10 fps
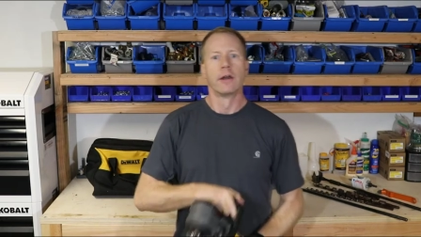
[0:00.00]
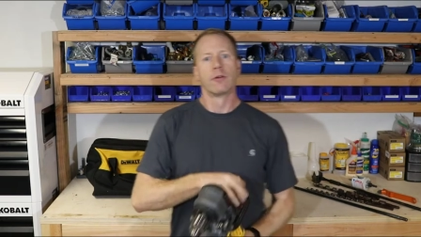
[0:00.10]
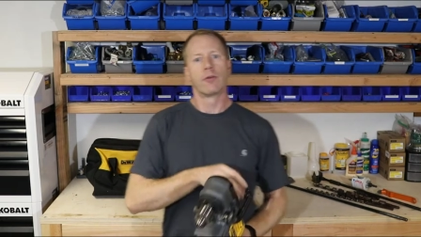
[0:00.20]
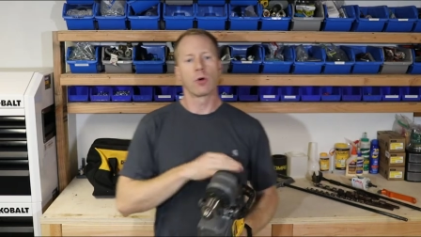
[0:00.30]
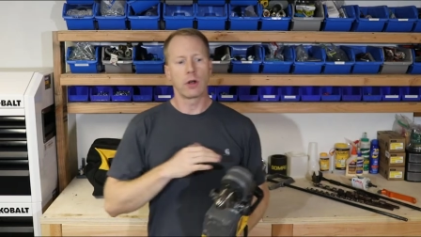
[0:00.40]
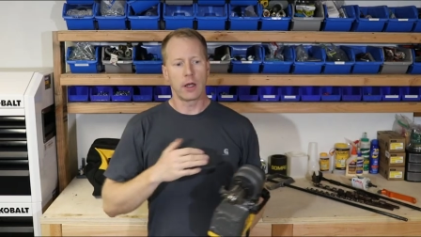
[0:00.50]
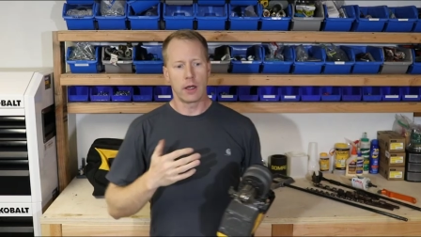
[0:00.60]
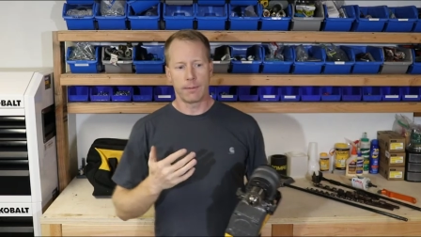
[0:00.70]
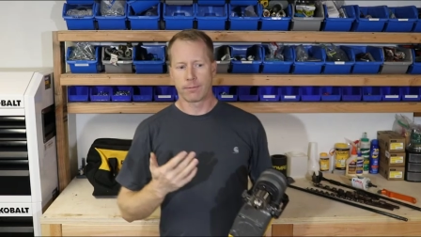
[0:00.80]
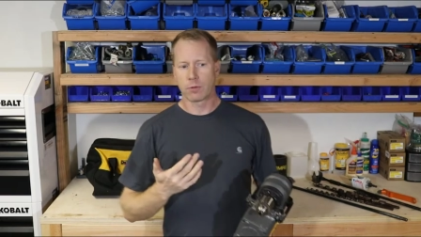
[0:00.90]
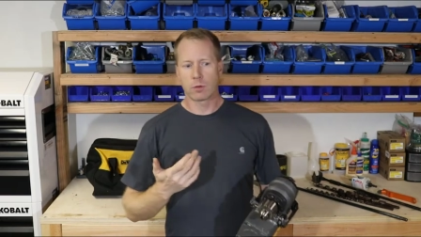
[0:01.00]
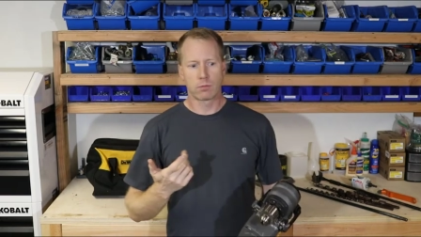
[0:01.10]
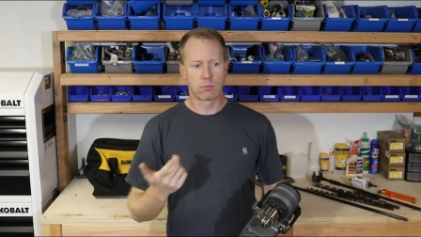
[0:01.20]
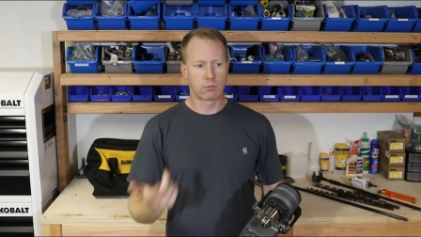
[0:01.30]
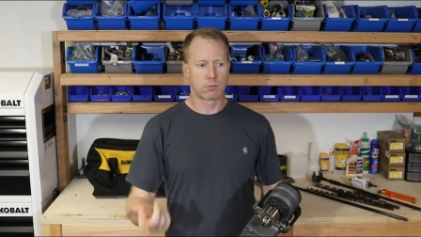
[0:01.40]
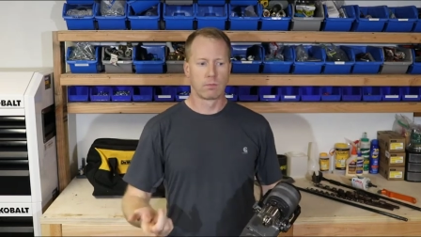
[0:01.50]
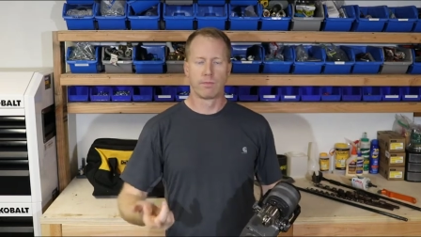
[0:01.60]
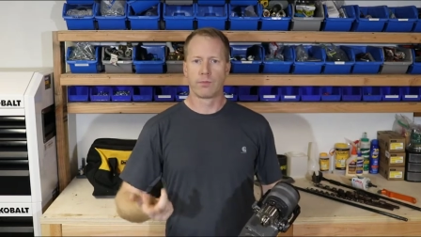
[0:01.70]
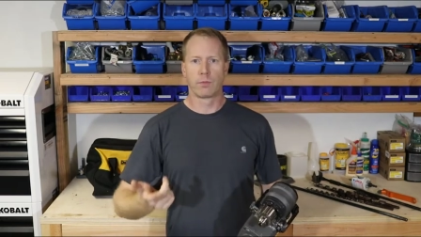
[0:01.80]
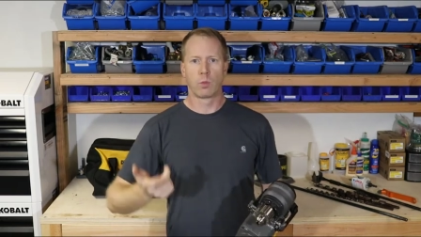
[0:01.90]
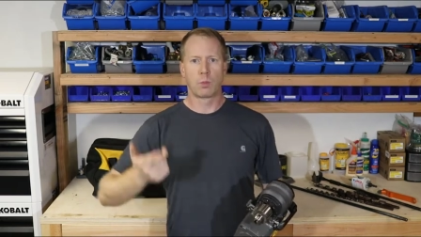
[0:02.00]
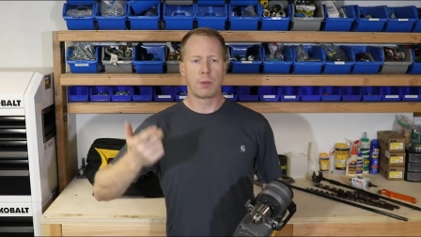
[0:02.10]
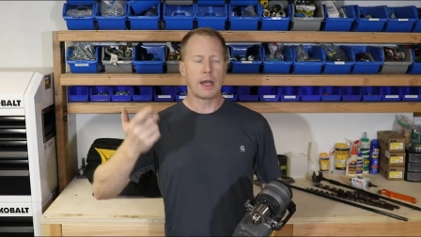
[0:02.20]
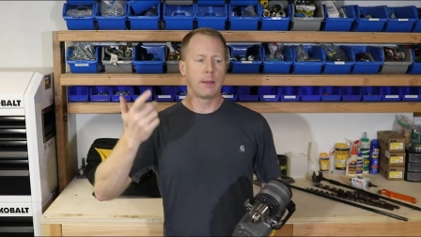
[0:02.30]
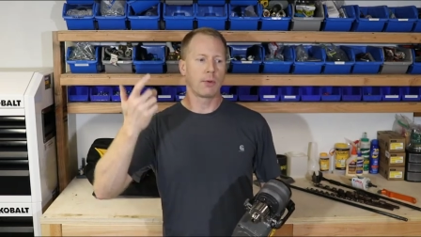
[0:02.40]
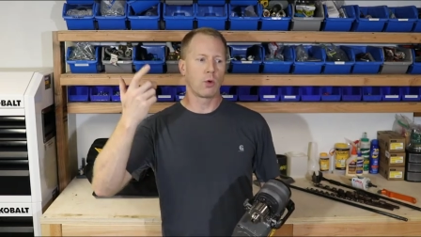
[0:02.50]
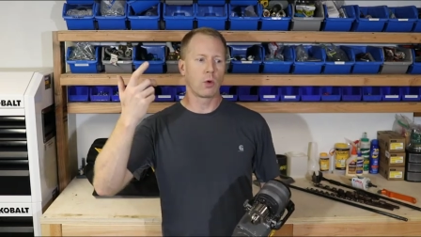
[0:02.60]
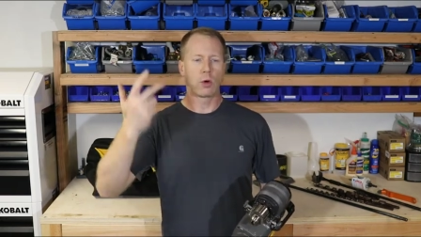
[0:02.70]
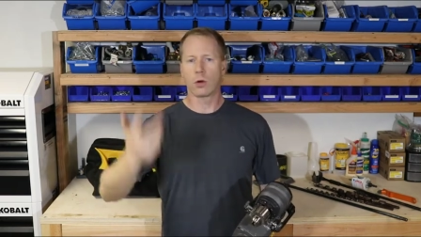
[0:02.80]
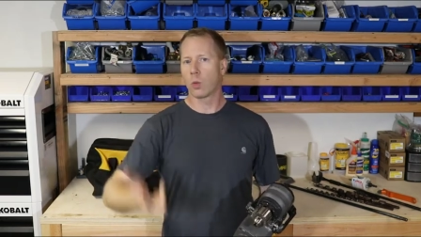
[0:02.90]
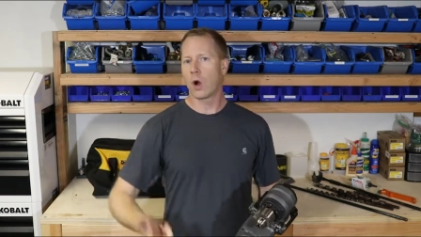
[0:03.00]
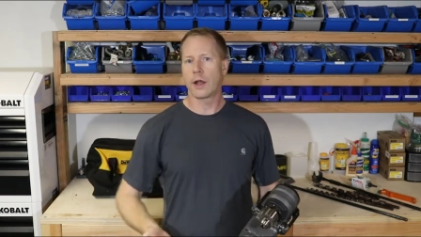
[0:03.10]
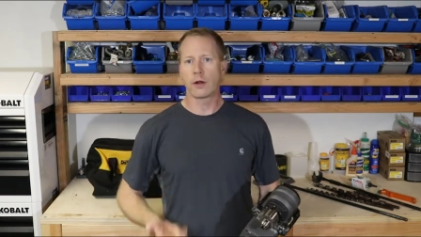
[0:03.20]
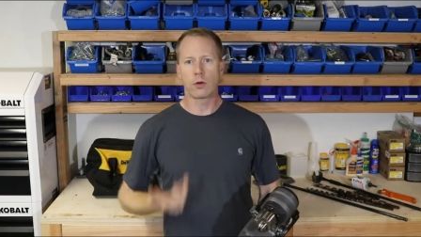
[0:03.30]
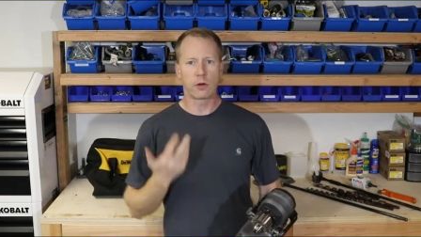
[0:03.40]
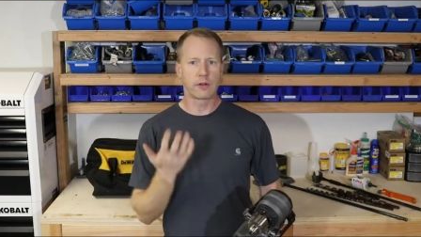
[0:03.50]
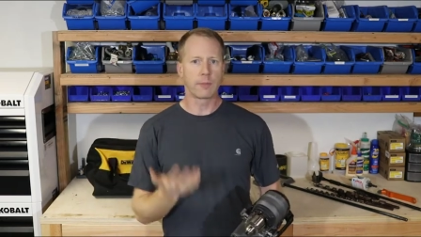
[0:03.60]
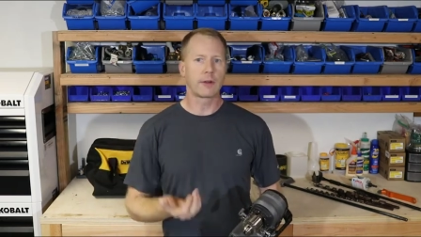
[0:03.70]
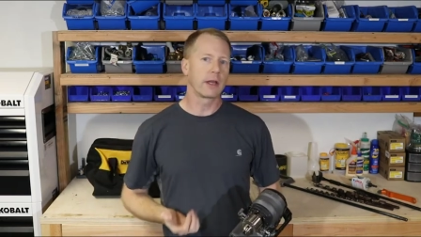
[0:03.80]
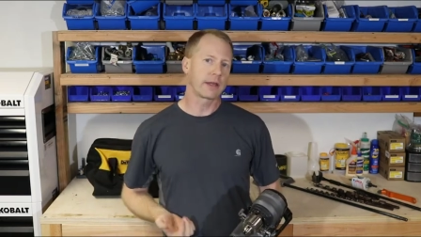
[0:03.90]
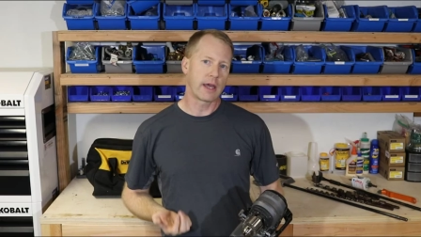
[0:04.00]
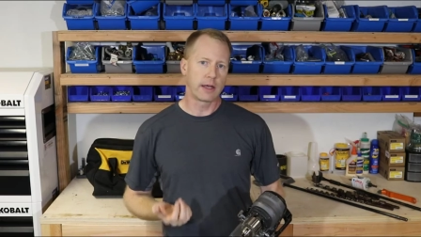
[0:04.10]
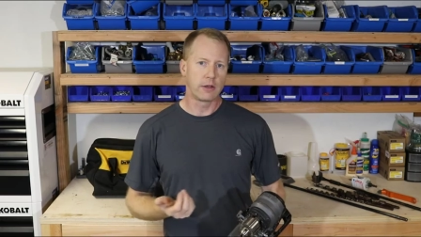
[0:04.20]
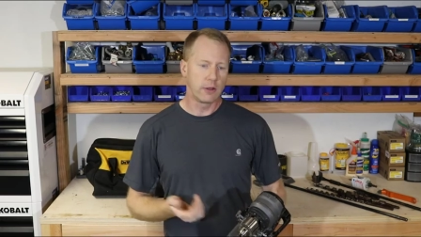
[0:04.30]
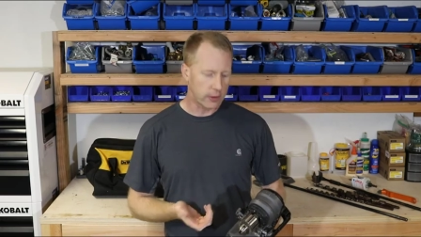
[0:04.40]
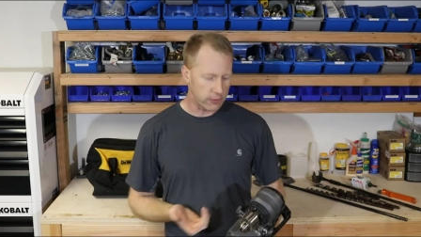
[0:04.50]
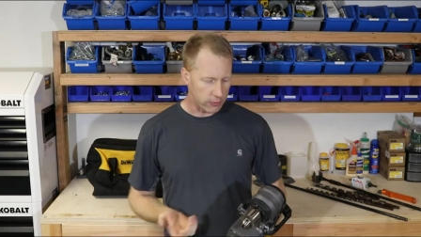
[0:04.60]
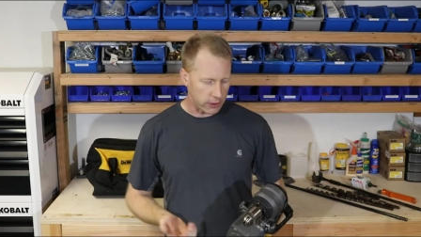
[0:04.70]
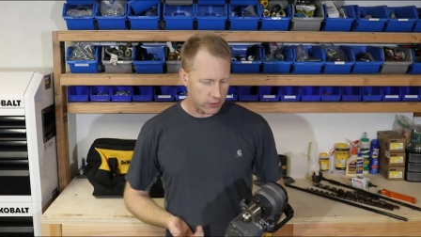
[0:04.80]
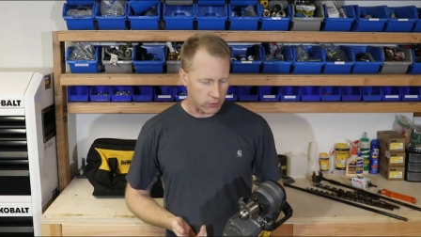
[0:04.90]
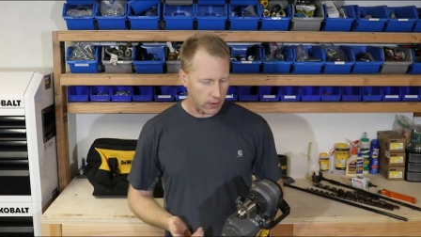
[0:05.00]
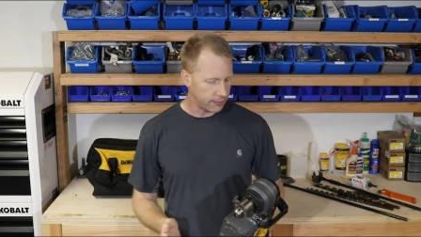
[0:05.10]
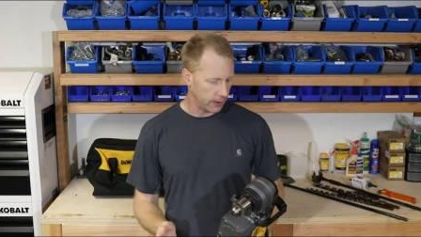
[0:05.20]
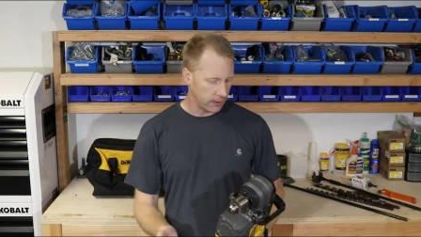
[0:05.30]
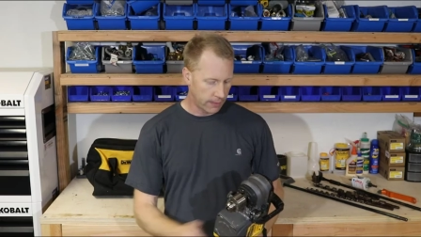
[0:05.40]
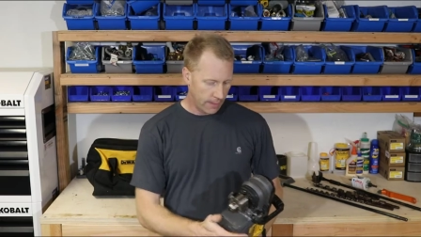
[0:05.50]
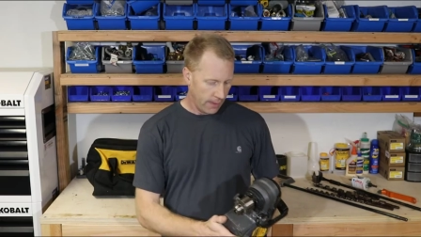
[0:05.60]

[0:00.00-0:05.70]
for pipe or wire or something like that in new construction rough-in.